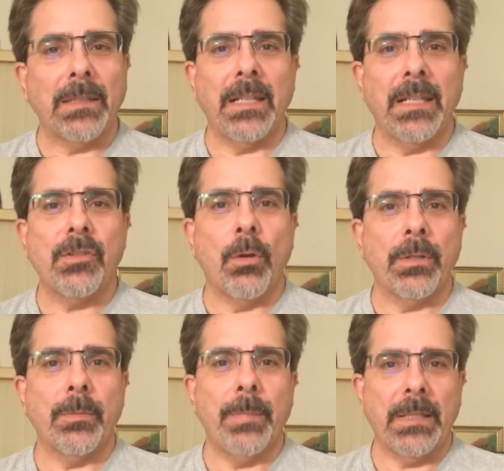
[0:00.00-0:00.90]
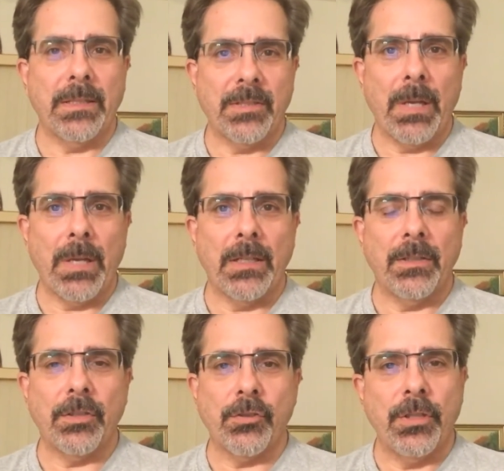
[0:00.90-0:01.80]
that he's going to make the same kind of
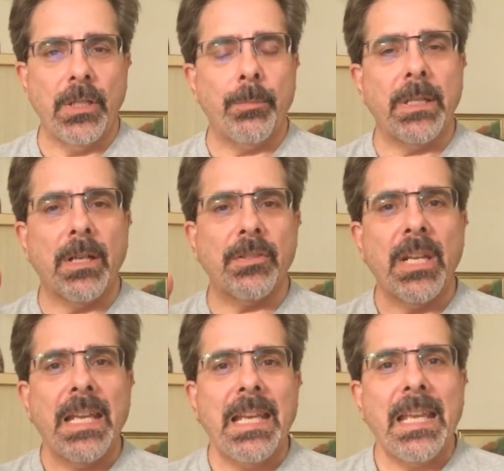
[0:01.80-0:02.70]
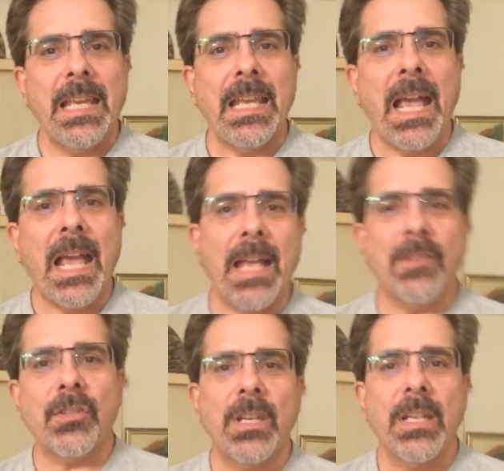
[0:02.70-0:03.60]
decision here because he
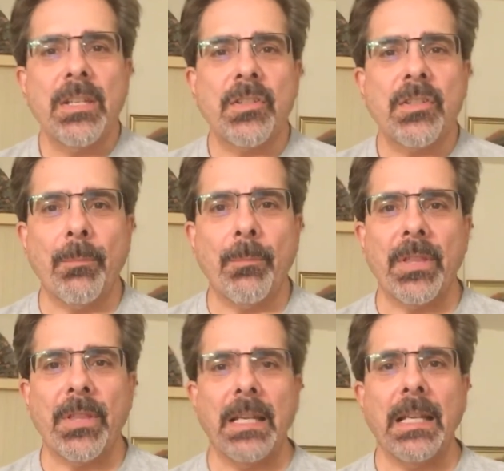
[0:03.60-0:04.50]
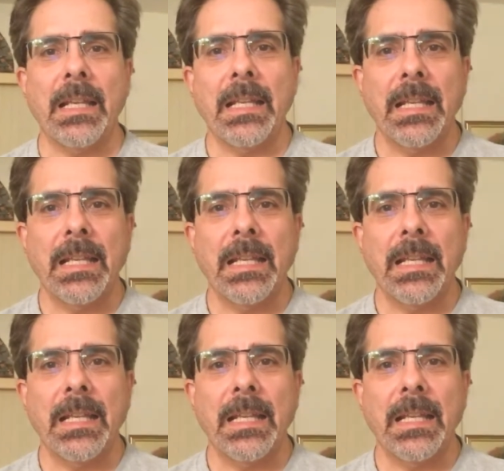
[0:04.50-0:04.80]
has something